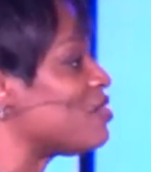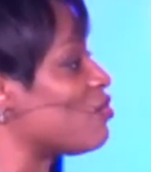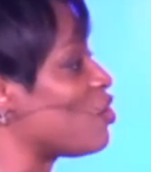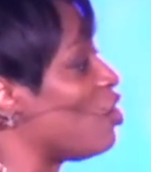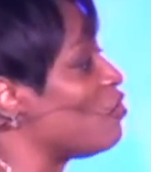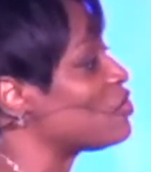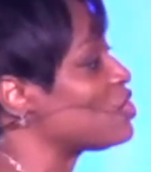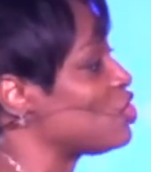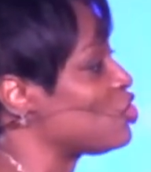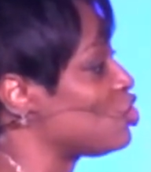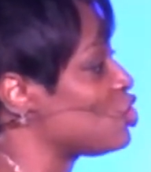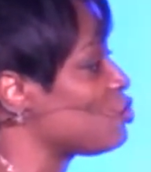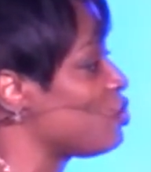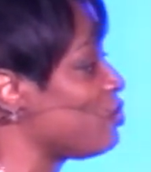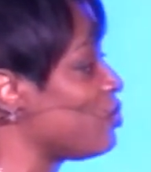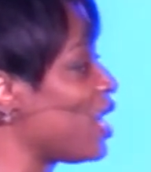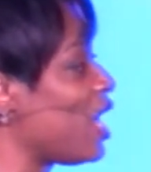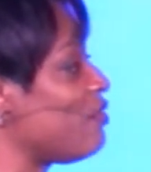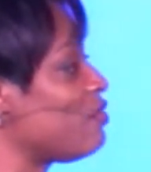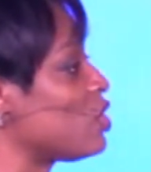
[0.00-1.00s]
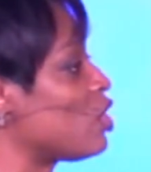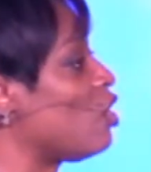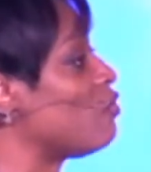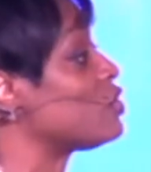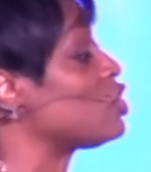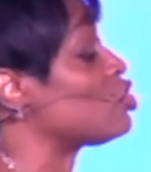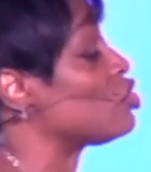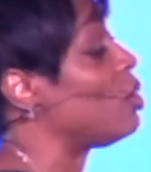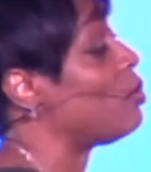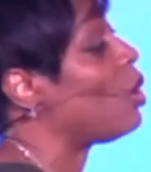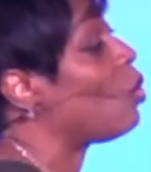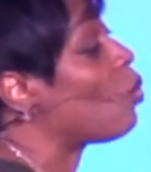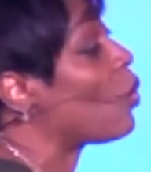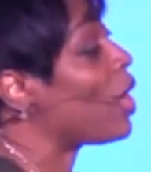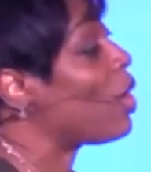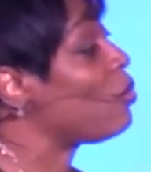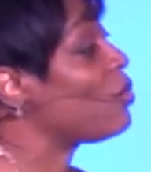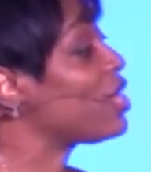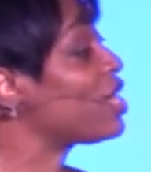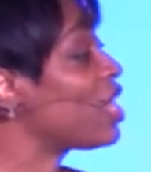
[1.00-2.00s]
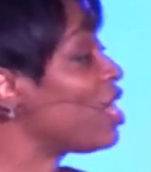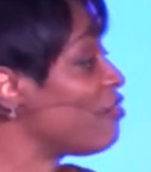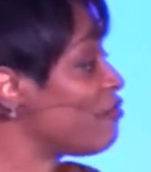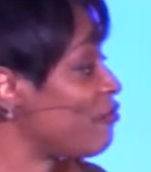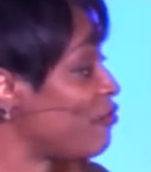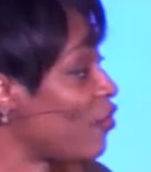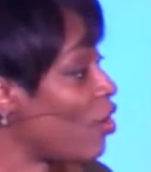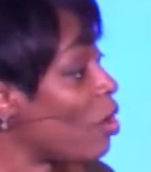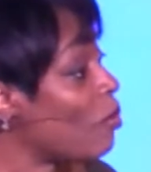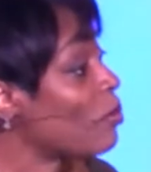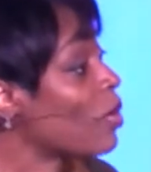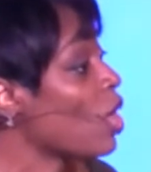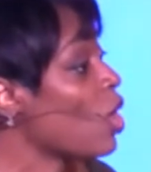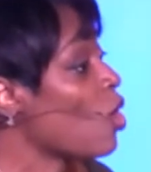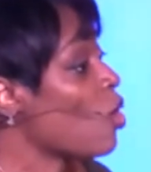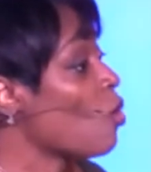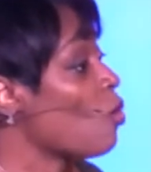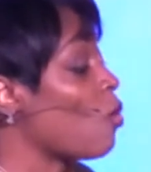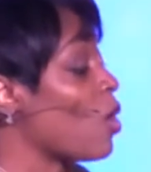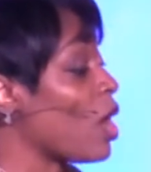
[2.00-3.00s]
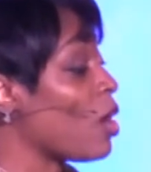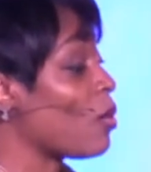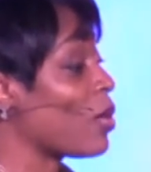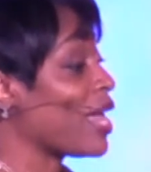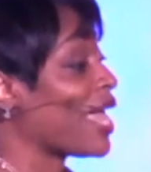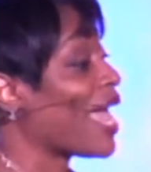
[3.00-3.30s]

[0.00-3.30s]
conversations. We've been having a conversation about where we came from, where we